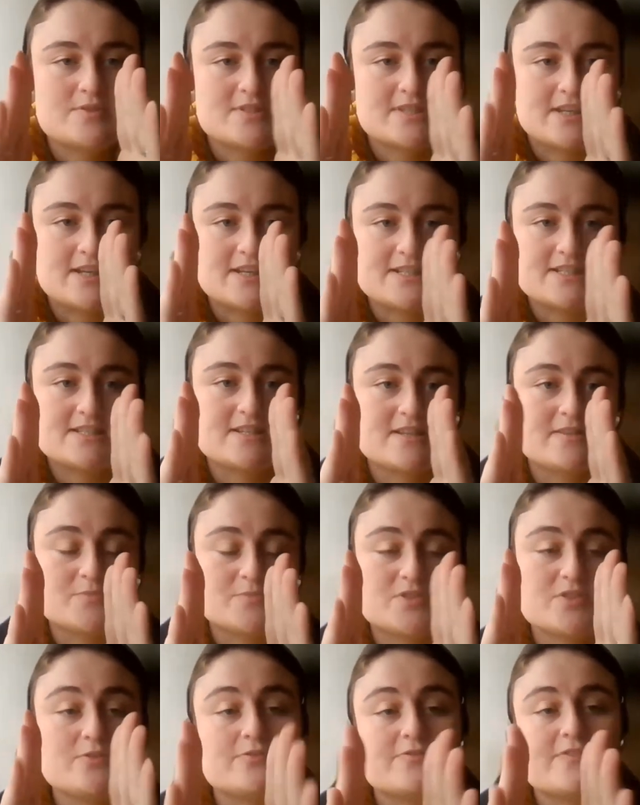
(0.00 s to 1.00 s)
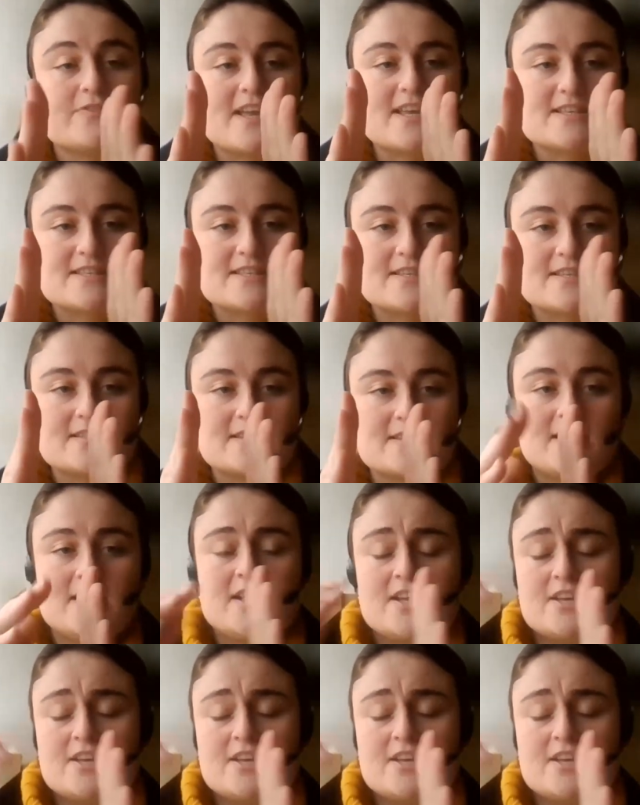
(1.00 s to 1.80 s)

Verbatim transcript: sides to them two faces